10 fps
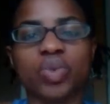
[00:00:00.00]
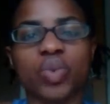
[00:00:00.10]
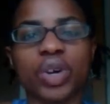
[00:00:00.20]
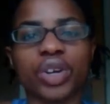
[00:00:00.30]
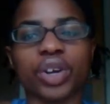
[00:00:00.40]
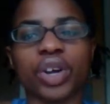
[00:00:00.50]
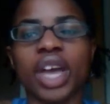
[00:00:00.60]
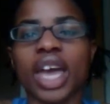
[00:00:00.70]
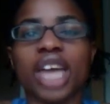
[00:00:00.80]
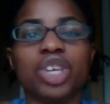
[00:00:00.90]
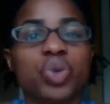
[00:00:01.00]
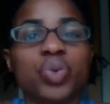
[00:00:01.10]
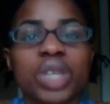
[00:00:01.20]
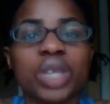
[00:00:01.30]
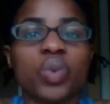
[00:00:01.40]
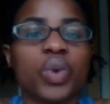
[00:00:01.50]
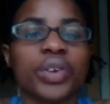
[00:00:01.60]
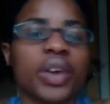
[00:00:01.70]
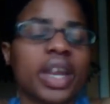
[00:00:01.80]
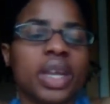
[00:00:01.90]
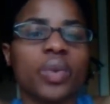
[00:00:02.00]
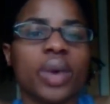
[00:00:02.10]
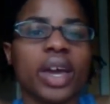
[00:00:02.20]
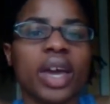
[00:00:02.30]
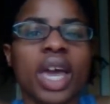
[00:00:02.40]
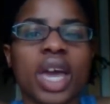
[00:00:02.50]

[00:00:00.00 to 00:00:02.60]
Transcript: of water and you need water anyway.